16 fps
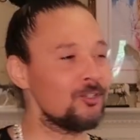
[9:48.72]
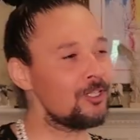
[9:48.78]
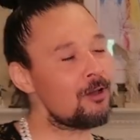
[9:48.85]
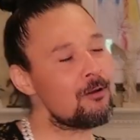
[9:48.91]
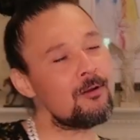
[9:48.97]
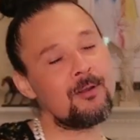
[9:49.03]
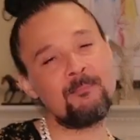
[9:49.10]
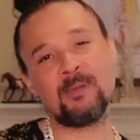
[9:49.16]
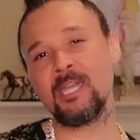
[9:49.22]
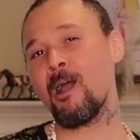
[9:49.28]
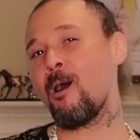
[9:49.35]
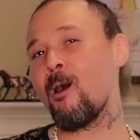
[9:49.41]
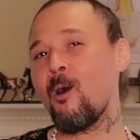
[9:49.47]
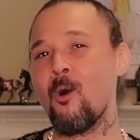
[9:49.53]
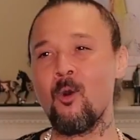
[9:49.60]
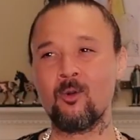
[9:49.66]
So lo and
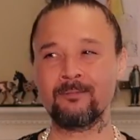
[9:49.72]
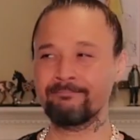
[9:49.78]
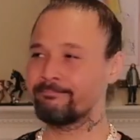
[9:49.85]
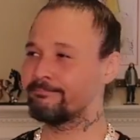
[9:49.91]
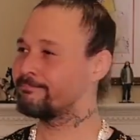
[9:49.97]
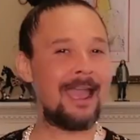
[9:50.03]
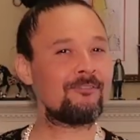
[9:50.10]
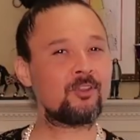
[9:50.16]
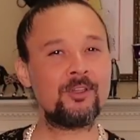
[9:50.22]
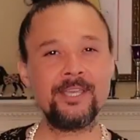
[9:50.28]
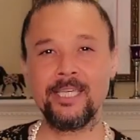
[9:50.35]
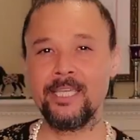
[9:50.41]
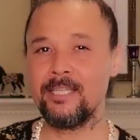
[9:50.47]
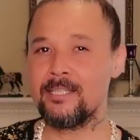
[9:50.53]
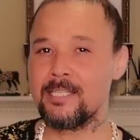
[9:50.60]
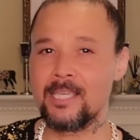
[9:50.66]
behold, after
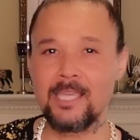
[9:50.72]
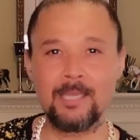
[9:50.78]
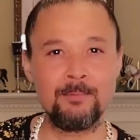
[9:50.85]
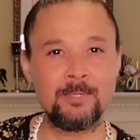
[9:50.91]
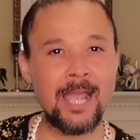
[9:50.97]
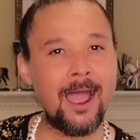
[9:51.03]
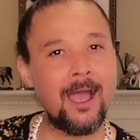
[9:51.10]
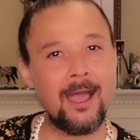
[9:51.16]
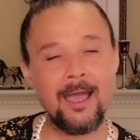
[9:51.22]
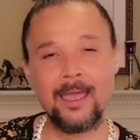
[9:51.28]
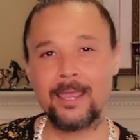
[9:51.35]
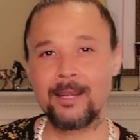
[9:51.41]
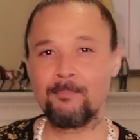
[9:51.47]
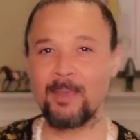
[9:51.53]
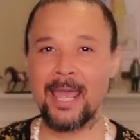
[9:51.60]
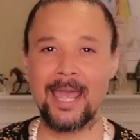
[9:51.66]
Eazy-E
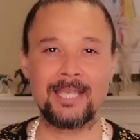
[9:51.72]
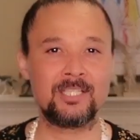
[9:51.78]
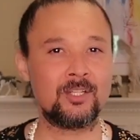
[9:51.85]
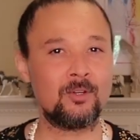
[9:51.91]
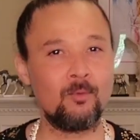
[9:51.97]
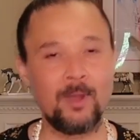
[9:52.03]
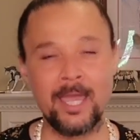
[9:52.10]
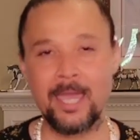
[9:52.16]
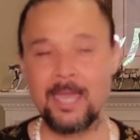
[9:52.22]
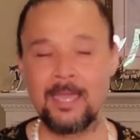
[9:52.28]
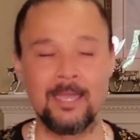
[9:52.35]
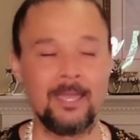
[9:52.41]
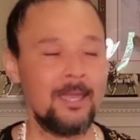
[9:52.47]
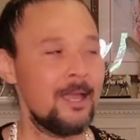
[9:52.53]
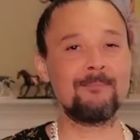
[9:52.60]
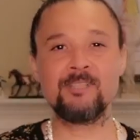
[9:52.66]
died, passed
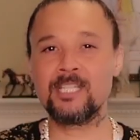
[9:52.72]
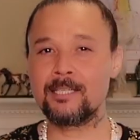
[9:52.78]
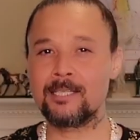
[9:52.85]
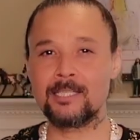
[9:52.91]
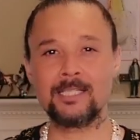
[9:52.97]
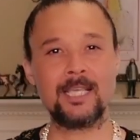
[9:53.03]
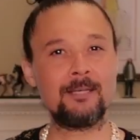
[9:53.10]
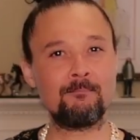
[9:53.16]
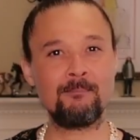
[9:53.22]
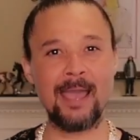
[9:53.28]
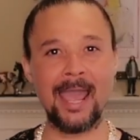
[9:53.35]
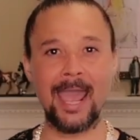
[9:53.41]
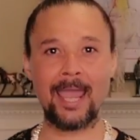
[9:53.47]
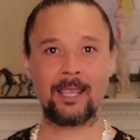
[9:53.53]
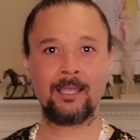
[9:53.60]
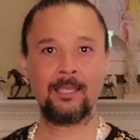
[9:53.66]
away, I'm just sitting
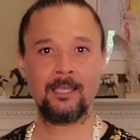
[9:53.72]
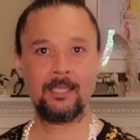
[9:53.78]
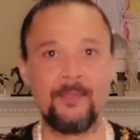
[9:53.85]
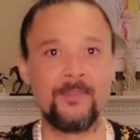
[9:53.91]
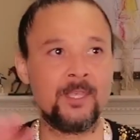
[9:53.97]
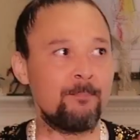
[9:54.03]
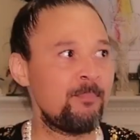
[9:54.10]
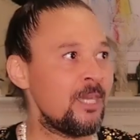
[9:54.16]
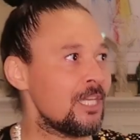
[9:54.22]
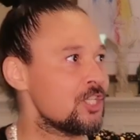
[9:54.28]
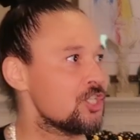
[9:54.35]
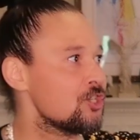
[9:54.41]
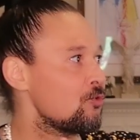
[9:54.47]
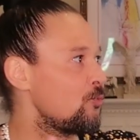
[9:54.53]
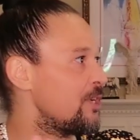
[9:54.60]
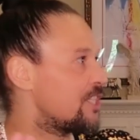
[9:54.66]
back and the
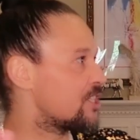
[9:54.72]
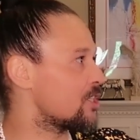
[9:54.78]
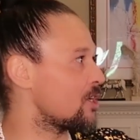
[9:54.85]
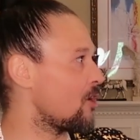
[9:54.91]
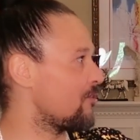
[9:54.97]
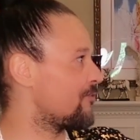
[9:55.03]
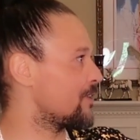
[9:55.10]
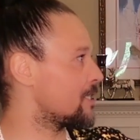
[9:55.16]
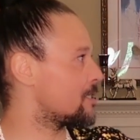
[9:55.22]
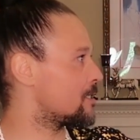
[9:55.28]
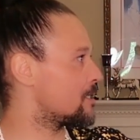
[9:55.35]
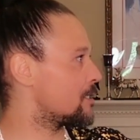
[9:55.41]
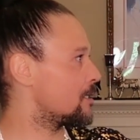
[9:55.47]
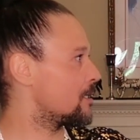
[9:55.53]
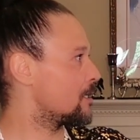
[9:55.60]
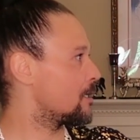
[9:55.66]
picture resurfaced.